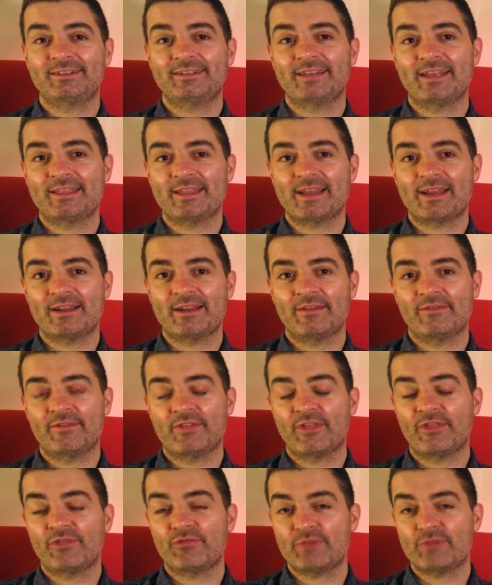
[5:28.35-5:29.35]
said that of
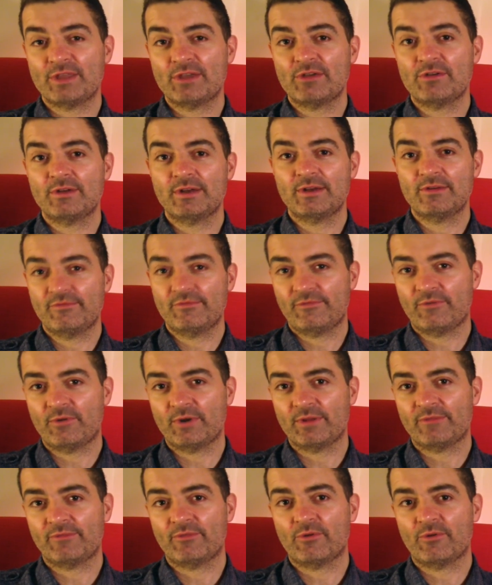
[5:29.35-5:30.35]
the
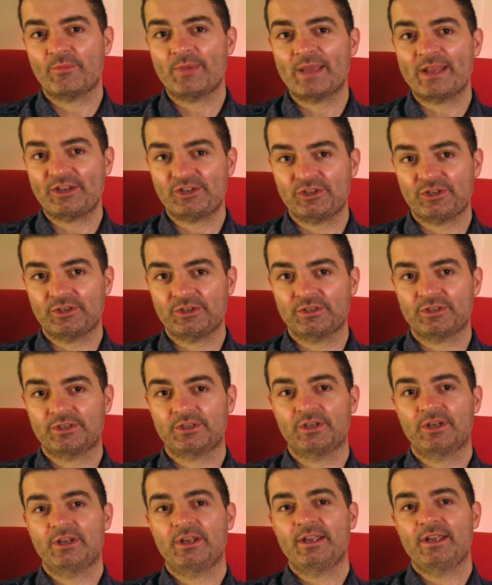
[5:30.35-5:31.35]
344 patients